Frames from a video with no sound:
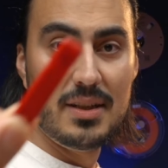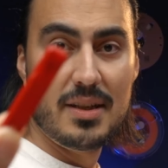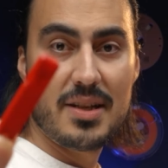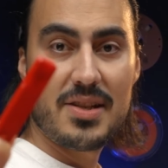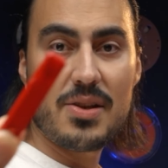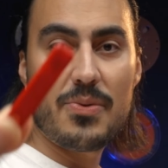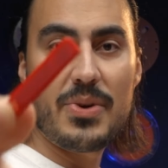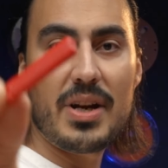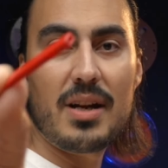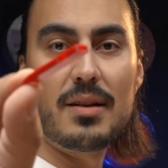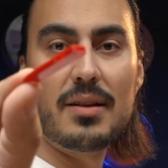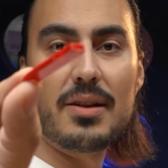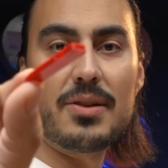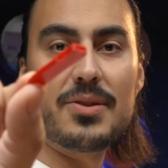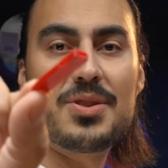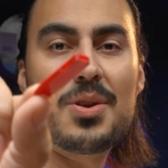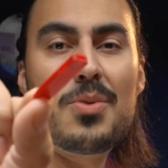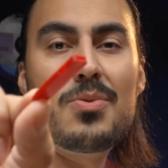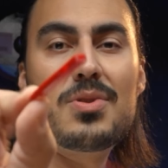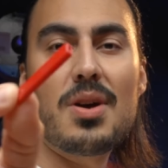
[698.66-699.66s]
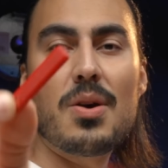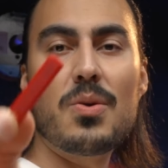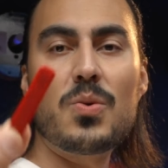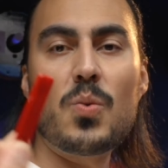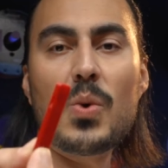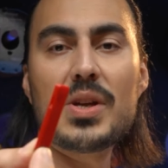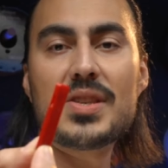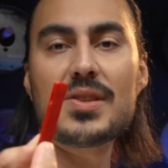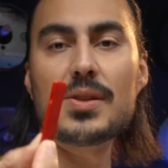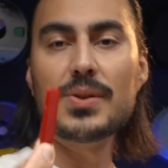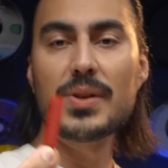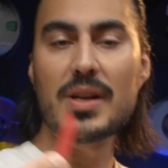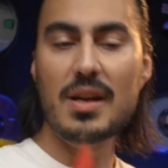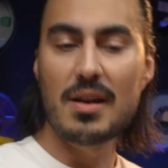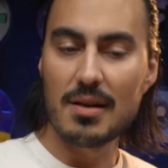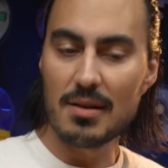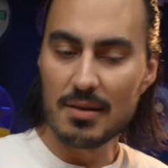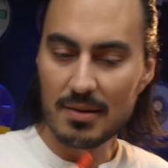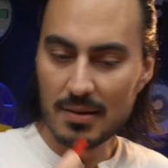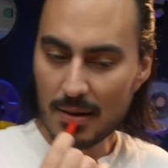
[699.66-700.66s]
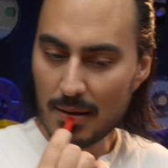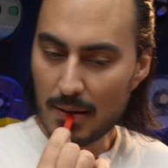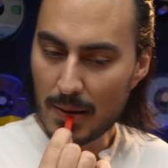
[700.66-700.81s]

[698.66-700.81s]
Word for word: So we got a little two-tone whistle here.